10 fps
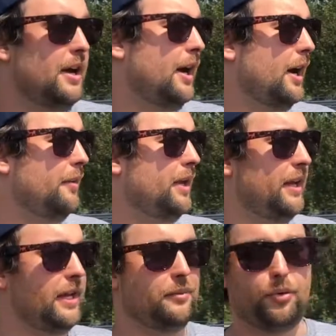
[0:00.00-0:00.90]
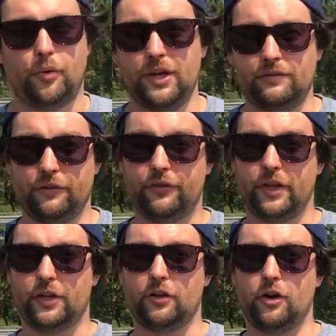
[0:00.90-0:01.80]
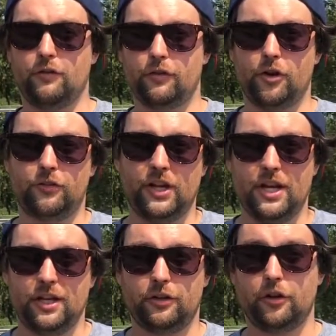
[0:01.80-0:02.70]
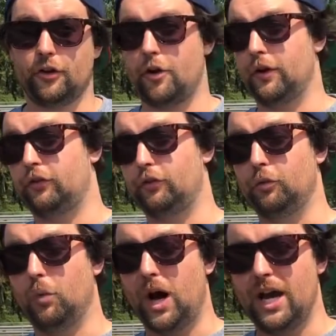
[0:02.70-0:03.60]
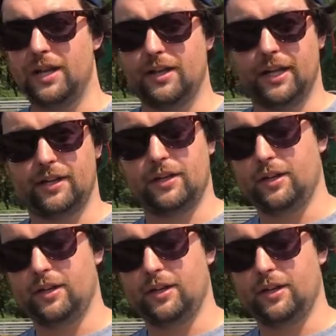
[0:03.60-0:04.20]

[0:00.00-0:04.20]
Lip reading: And at any point, if you feel like you're over rotating or you're going too wide, like